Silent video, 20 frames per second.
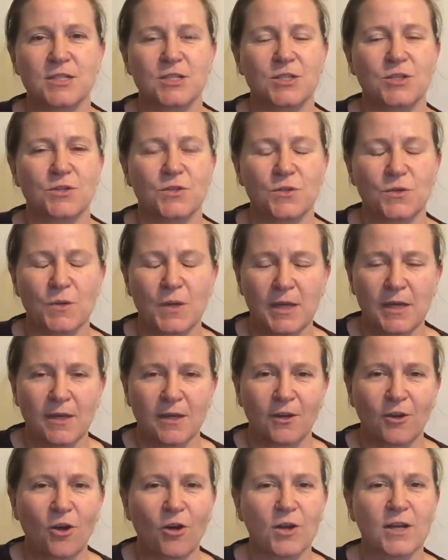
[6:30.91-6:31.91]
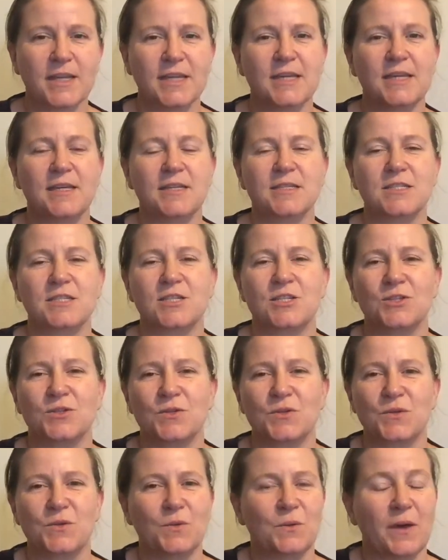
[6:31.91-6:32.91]
to colleagues,
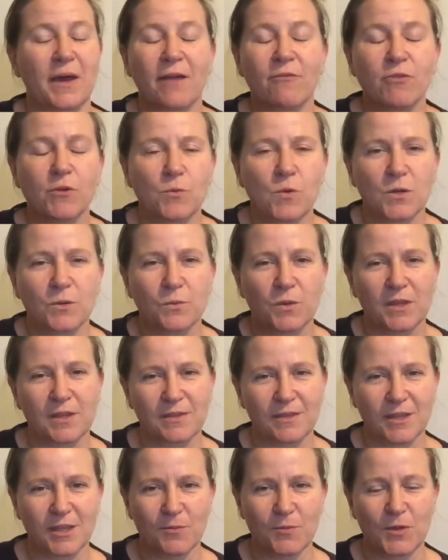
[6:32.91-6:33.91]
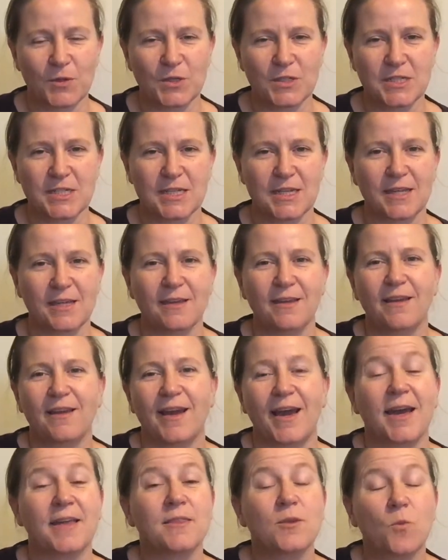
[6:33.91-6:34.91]
to everyone within the community
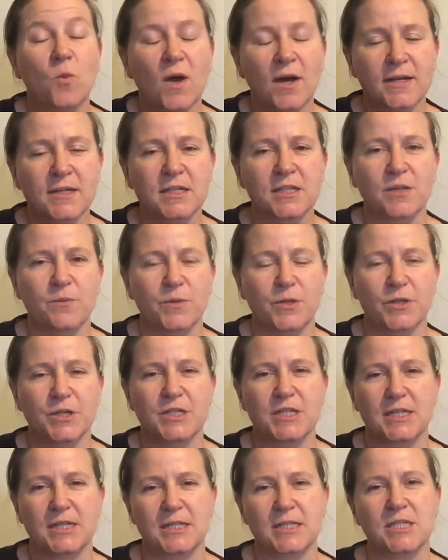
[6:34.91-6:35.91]
and the wider community.